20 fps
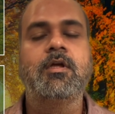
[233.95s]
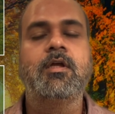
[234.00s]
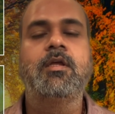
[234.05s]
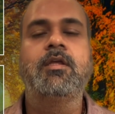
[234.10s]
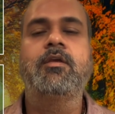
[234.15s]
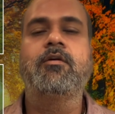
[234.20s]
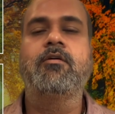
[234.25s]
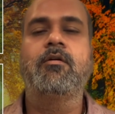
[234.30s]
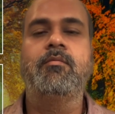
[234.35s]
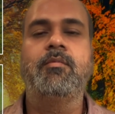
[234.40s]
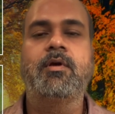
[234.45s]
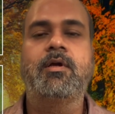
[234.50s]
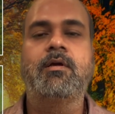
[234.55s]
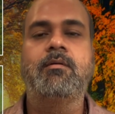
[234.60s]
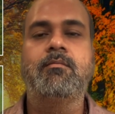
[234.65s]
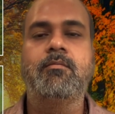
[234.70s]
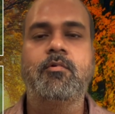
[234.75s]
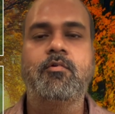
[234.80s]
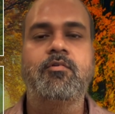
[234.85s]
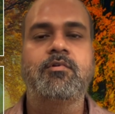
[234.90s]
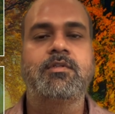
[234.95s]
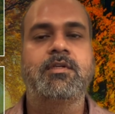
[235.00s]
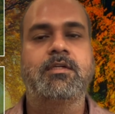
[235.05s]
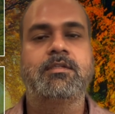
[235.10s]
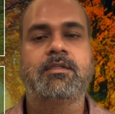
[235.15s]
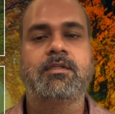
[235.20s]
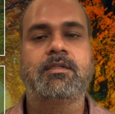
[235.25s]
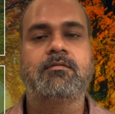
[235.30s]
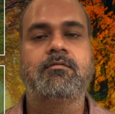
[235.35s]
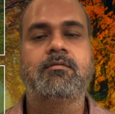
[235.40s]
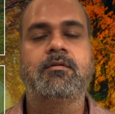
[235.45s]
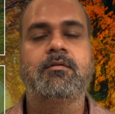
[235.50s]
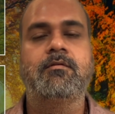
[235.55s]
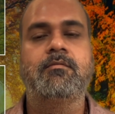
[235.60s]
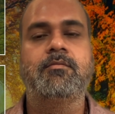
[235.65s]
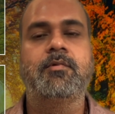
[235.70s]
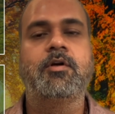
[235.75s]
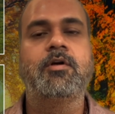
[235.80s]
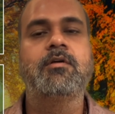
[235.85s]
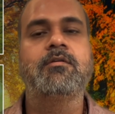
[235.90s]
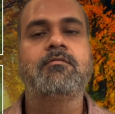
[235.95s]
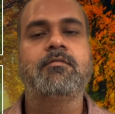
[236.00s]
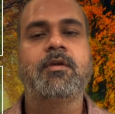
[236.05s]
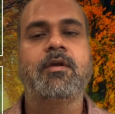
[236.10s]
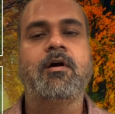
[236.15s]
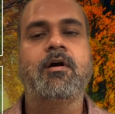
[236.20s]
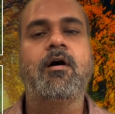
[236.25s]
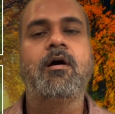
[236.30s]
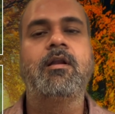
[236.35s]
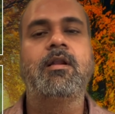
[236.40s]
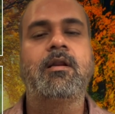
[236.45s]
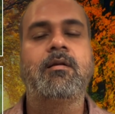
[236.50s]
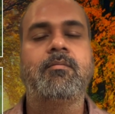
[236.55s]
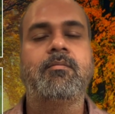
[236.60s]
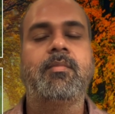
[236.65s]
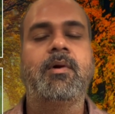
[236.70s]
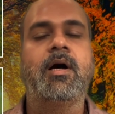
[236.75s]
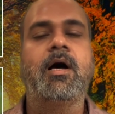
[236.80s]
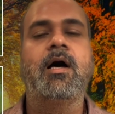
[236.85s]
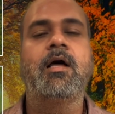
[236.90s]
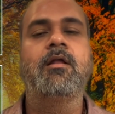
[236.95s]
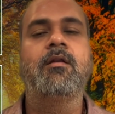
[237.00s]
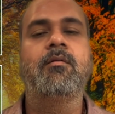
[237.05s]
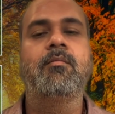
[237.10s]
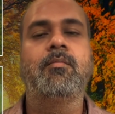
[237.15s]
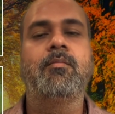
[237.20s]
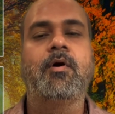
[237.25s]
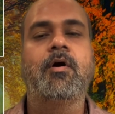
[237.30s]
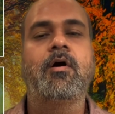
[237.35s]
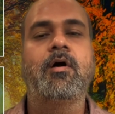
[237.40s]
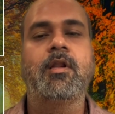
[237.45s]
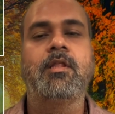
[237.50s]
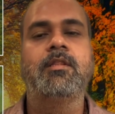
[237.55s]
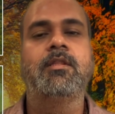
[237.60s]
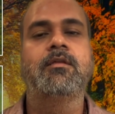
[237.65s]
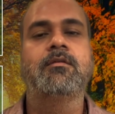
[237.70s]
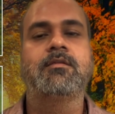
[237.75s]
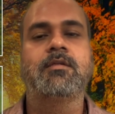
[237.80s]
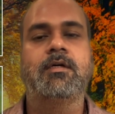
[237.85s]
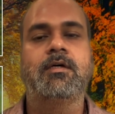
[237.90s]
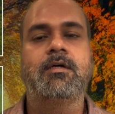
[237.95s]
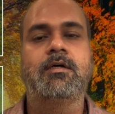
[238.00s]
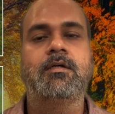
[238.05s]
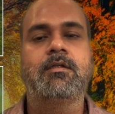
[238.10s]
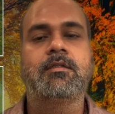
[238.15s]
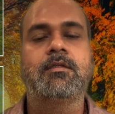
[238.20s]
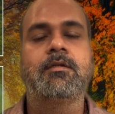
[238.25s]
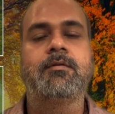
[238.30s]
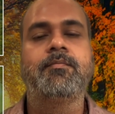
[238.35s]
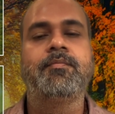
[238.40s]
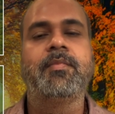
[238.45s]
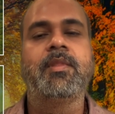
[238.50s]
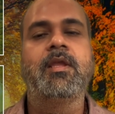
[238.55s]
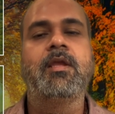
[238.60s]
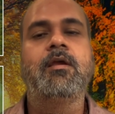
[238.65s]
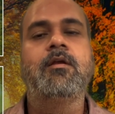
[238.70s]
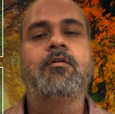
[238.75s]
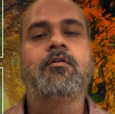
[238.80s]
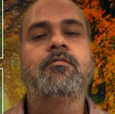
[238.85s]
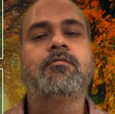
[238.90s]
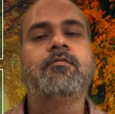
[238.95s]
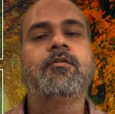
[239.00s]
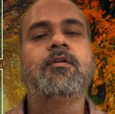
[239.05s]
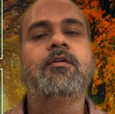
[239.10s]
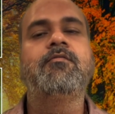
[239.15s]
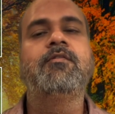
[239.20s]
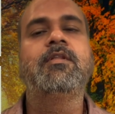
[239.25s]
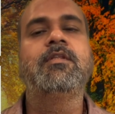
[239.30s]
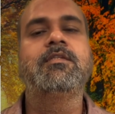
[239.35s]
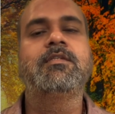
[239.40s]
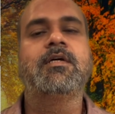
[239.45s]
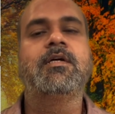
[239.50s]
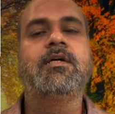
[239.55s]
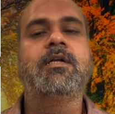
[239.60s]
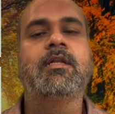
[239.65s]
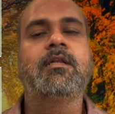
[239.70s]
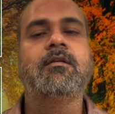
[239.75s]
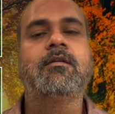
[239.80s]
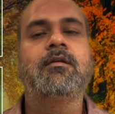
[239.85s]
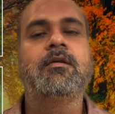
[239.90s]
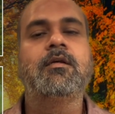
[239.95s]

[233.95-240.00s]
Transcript: you will become more successful, because we all are born in this earth to fulfill certain